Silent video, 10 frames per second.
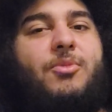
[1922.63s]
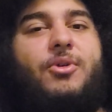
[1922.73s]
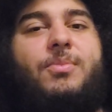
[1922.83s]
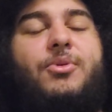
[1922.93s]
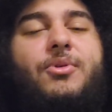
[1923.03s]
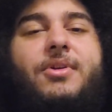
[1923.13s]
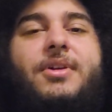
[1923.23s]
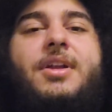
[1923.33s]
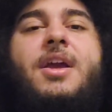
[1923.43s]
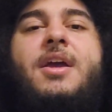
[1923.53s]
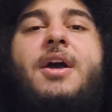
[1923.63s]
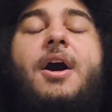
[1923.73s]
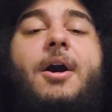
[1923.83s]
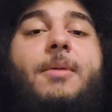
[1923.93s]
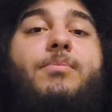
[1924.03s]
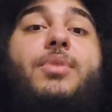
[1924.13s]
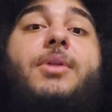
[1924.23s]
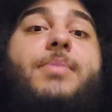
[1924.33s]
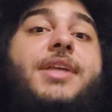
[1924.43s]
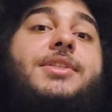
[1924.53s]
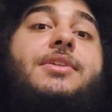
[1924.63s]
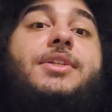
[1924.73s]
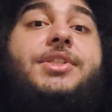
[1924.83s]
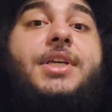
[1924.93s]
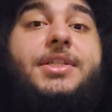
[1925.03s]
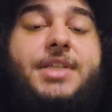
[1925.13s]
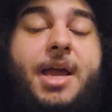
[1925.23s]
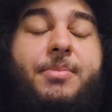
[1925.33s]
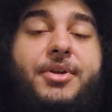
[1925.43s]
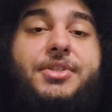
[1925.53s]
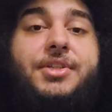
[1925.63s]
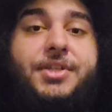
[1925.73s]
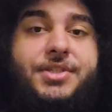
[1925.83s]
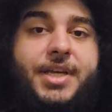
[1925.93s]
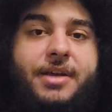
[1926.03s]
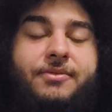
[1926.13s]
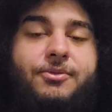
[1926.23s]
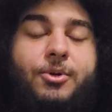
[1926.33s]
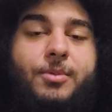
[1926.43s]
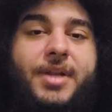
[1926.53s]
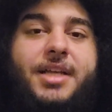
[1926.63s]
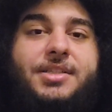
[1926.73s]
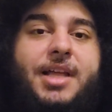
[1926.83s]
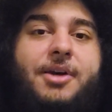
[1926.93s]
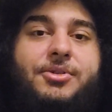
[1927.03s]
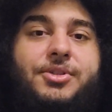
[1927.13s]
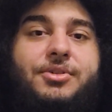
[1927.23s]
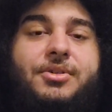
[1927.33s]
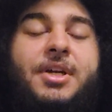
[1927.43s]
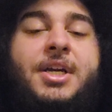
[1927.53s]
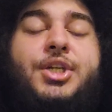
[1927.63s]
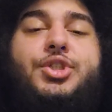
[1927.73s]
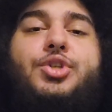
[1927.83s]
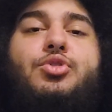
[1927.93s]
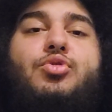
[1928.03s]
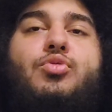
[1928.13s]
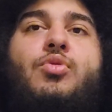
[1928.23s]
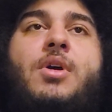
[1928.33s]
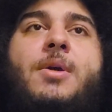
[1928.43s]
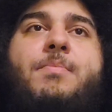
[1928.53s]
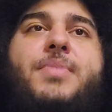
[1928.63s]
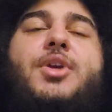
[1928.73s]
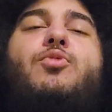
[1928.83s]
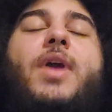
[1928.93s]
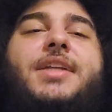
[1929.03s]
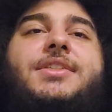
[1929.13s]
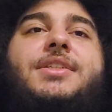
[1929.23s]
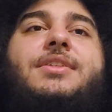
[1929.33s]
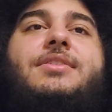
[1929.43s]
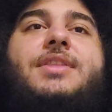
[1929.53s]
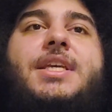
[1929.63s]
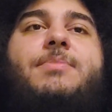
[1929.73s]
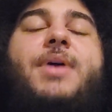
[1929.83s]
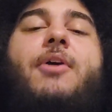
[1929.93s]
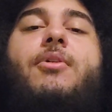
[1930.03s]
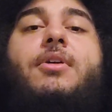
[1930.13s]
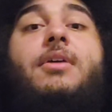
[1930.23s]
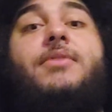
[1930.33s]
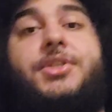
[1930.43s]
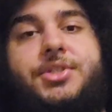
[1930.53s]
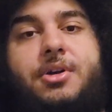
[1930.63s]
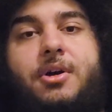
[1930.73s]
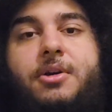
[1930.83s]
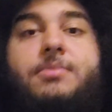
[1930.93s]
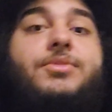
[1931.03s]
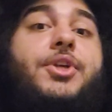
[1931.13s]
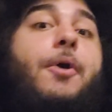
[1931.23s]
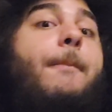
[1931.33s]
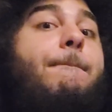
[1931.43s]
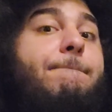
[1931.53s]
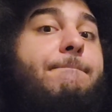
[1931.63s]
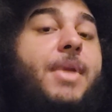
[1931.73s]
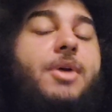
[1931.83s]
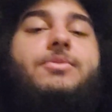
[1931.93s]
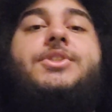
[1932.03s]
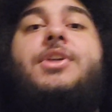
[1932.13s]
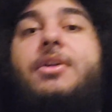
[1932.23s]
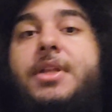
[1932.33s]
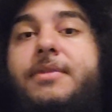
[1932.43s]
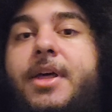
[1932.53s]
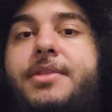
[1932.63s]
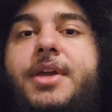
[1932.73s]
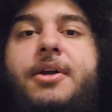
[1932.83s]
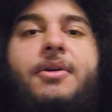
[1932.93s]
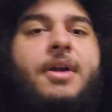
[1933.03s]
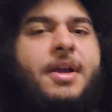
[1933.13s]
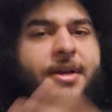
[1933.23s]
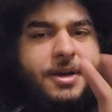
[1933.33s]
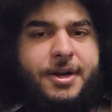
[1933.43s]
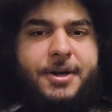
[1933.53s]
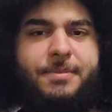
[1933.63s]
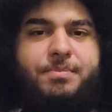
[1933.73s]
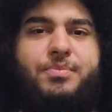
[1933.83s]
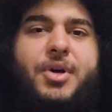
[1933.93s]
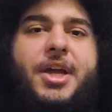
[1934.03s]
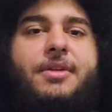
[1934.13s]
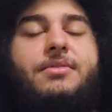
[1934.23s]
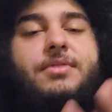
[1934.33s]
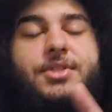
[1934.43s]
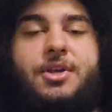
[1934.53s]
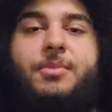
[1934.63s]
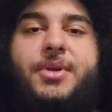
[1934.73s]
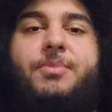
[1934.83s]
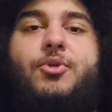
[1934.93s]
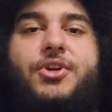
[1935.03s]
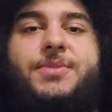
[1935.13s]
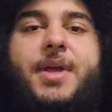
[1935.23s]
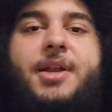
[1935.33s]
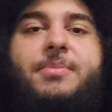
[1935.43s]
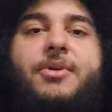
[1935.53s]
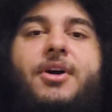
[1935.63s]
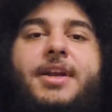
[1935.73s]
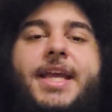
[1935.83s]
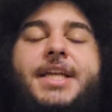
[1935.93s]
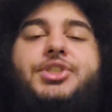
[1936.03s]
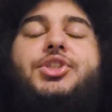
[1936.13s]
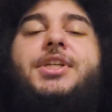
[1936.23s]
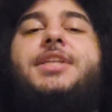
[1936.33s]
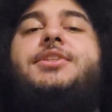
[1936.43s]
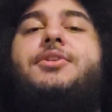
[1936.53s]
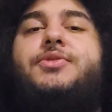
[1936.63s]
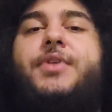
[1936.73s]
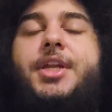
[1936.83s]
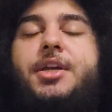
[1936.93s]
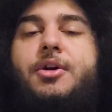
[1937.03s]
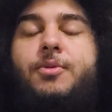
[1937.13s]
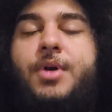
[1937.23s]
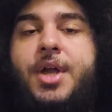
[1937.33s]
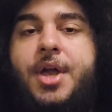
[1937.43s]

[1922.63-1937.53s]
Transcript: more important. But basically, she can tap into the second form that allows her to be granted the power of a star. So, just gonna leave that there. But it's gonna be more expanded upon in Janito's video.